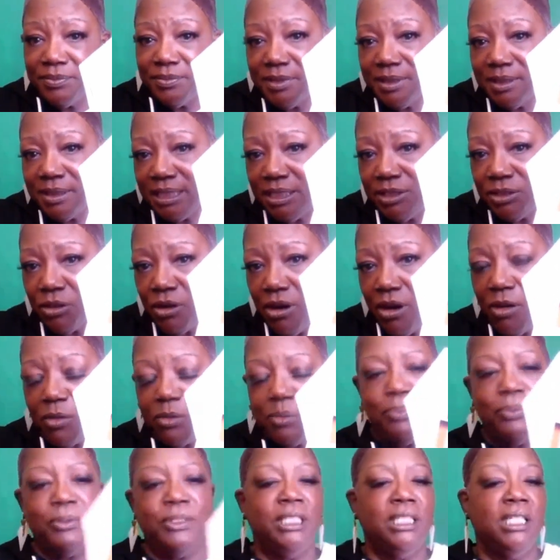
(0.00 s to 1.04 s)
And these are all the
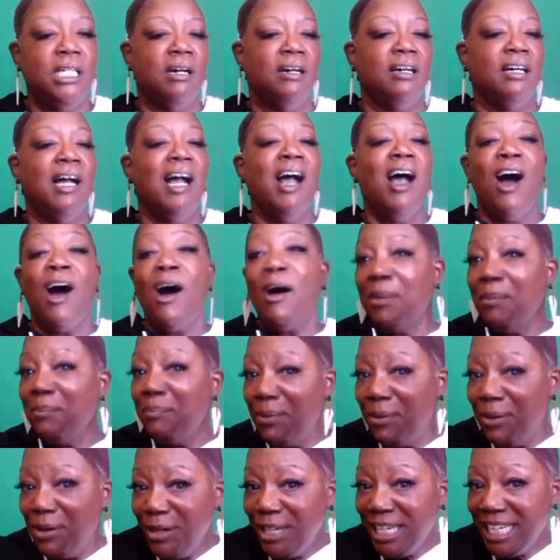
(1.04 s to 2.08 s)
pretty
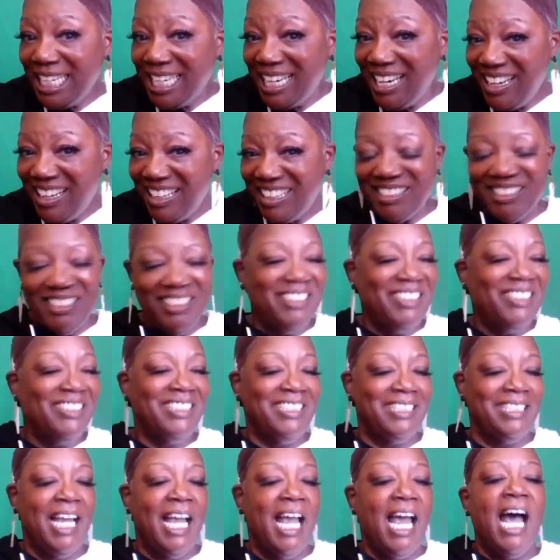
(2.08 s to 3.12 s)
colors.
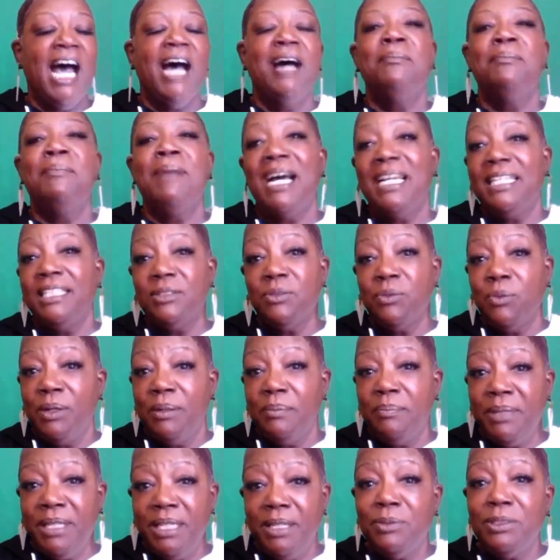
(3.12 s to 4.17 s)
Mine is
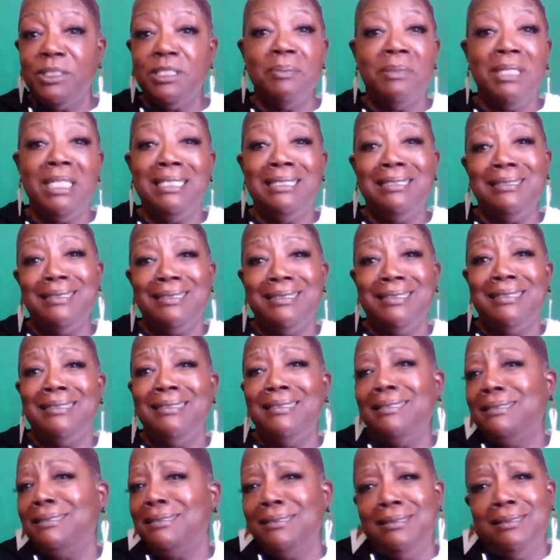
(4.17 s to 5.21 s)
1B, which means
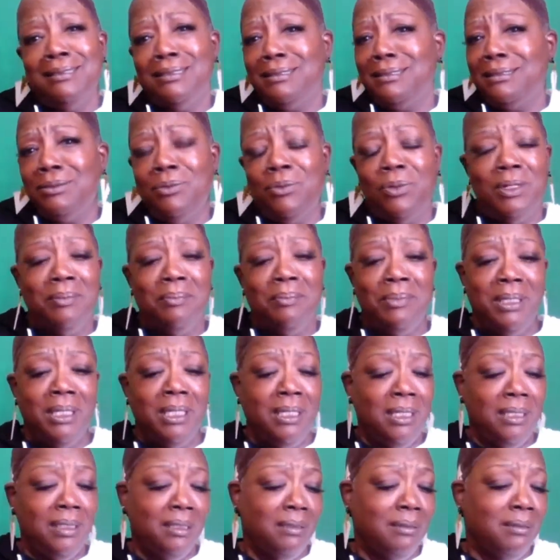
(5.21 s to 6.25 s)
it's just the
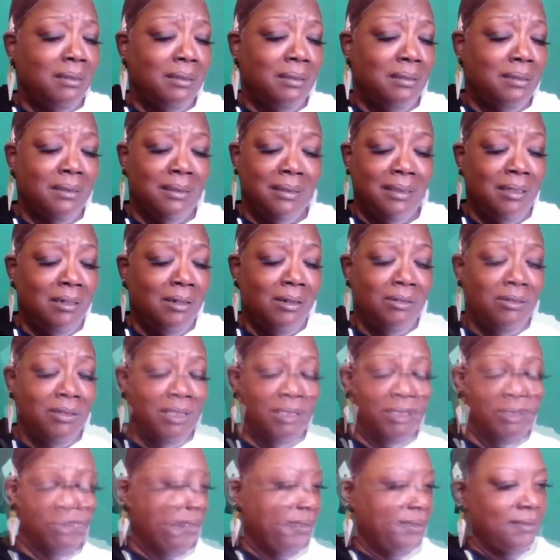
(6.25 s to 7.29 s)
1B. You know,
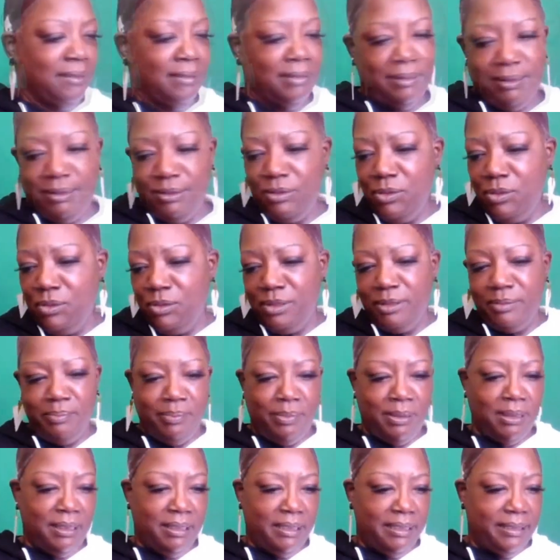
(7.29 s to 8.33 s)
it's 1B. Now, Lord
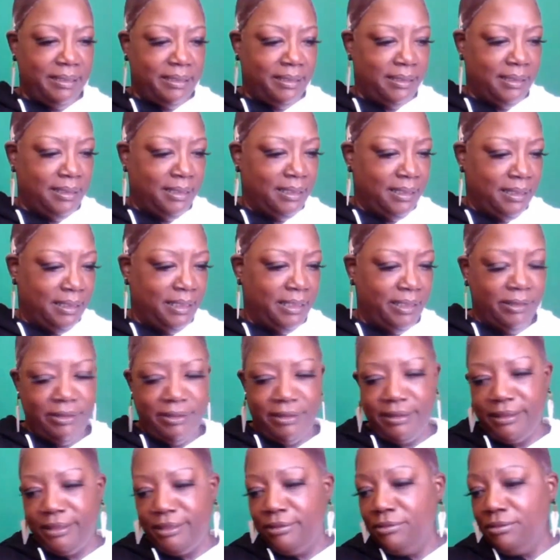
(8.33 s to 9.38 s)
bless it in here,
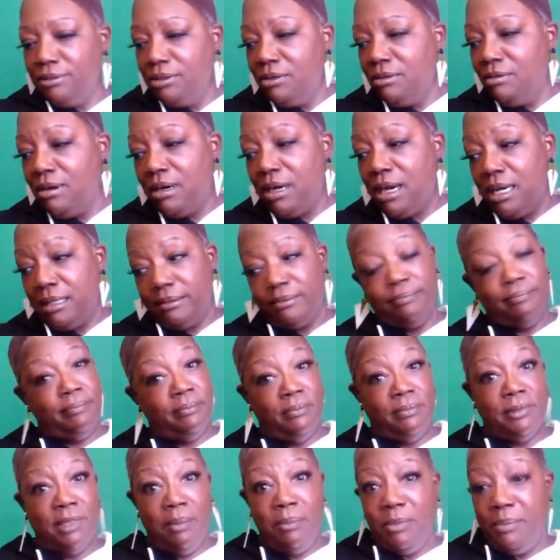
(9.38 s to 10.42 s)
because you know
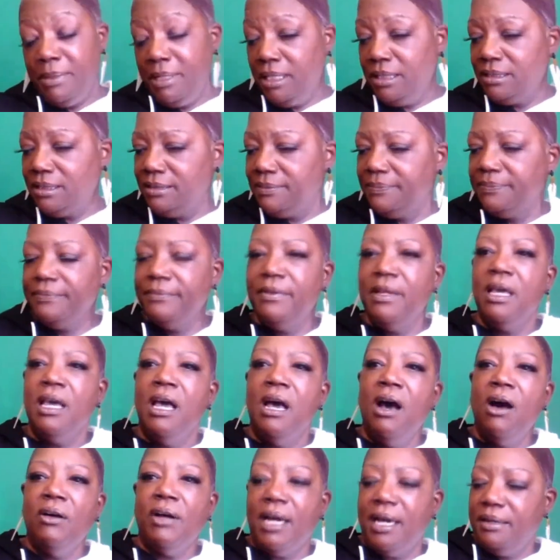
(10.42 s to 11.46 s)
I'm a mess.
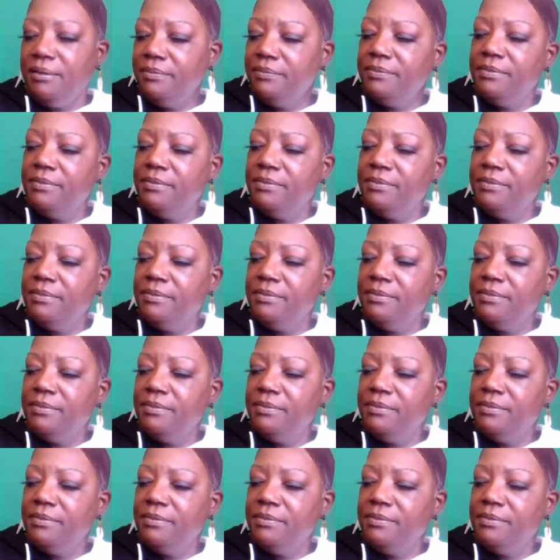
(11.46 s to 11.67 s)
Okay.